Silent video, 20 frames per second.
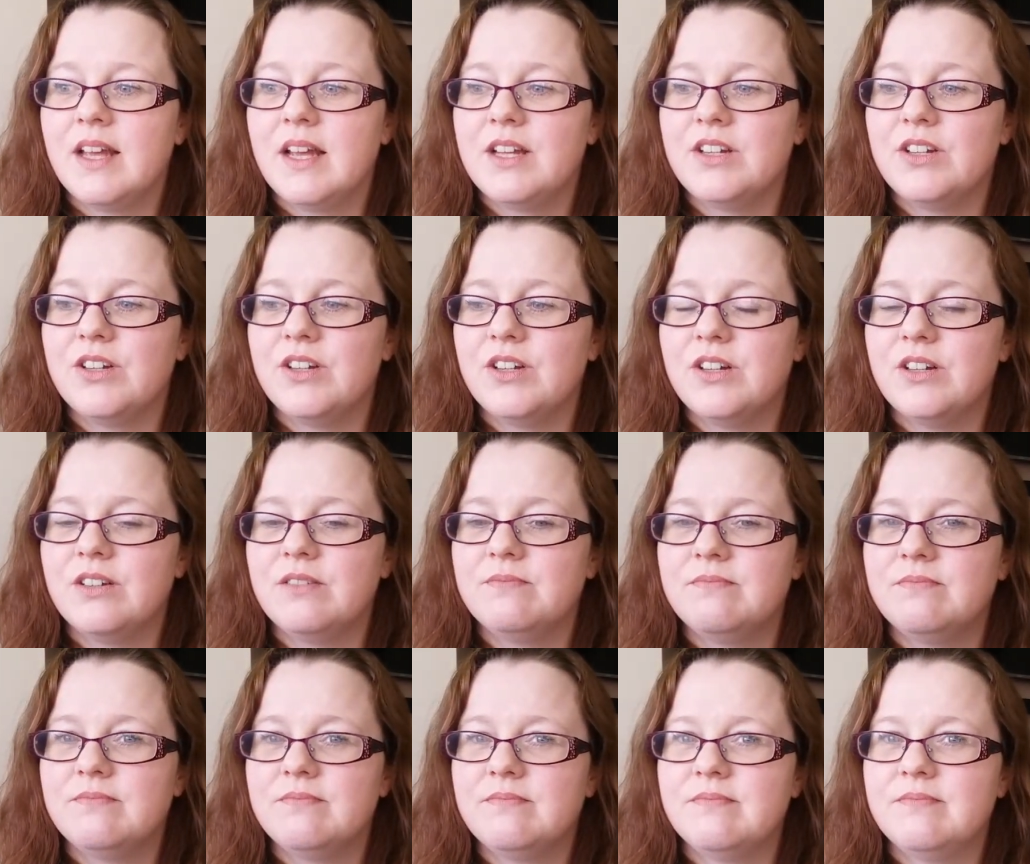know.
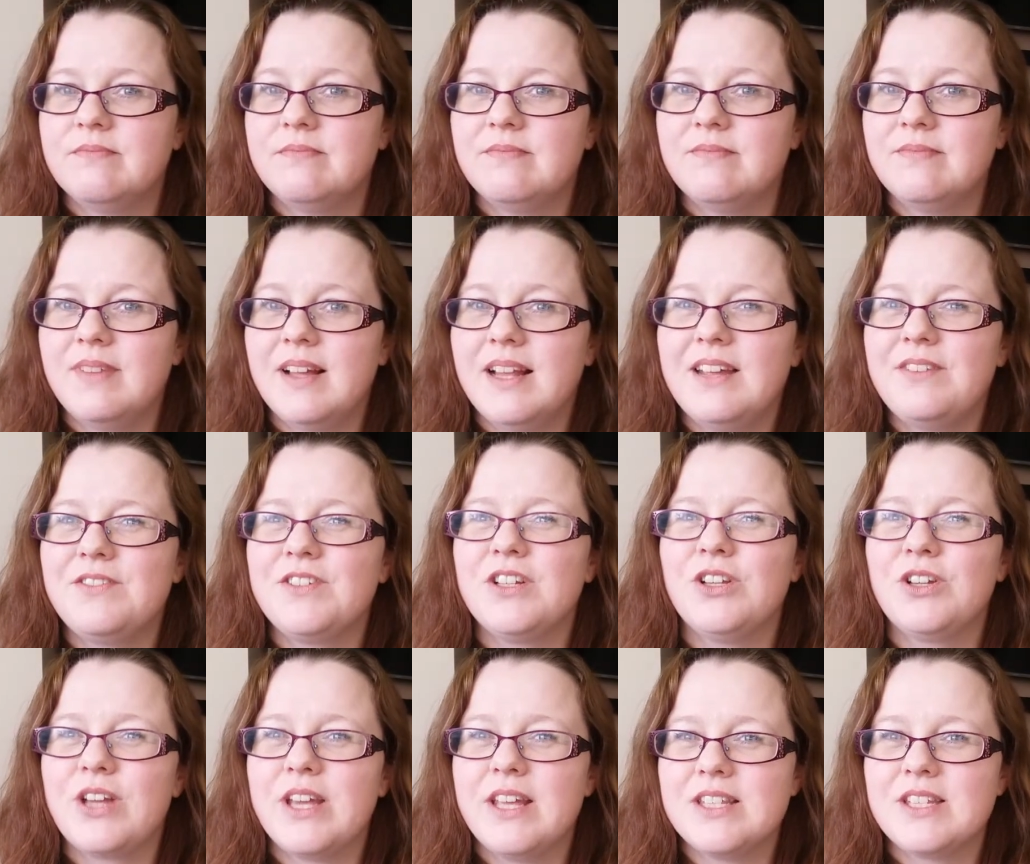I'll have to
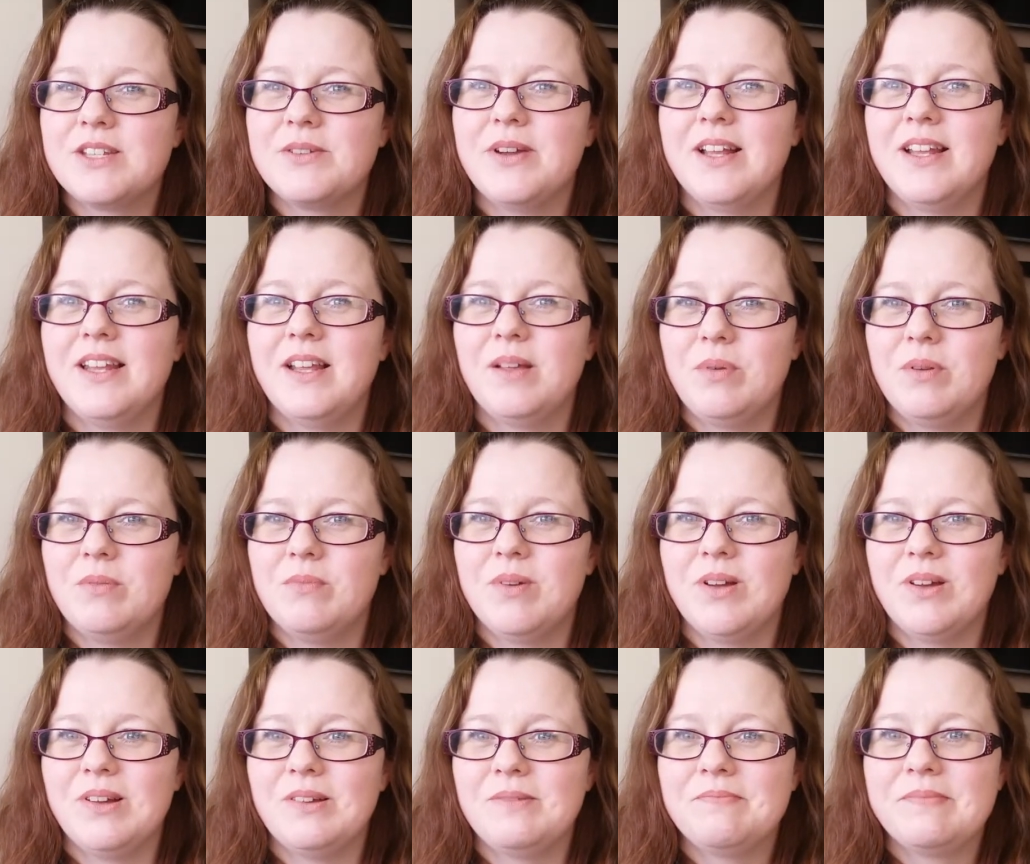look into it a little bit
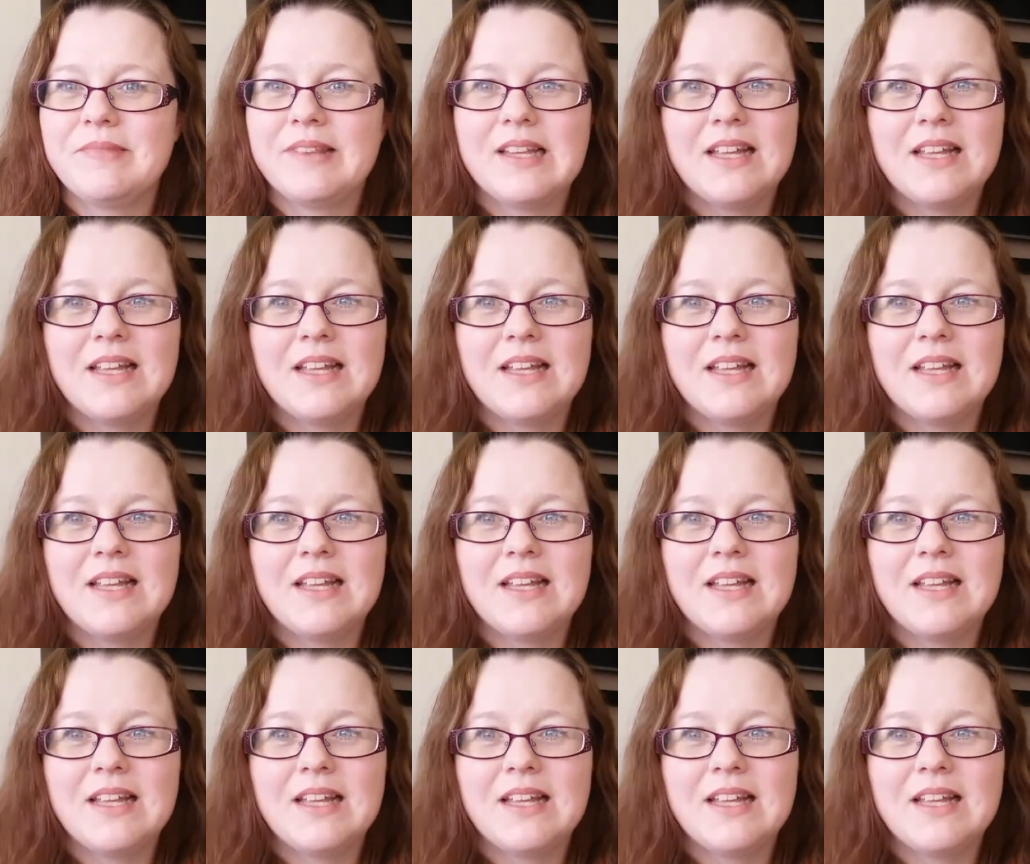more.